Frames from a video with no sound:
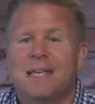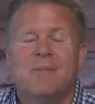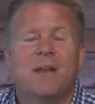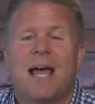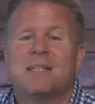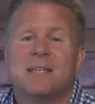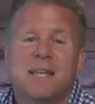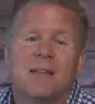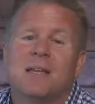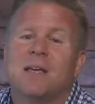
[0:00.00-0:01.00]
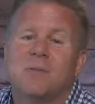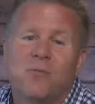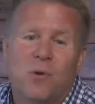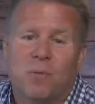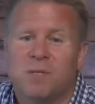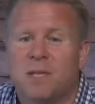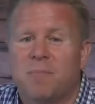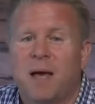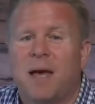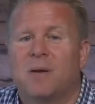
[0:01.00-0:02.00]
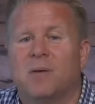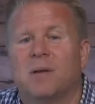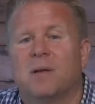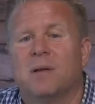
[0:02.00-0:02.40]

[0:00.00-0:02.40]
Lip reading: even accidentally conform to the pattern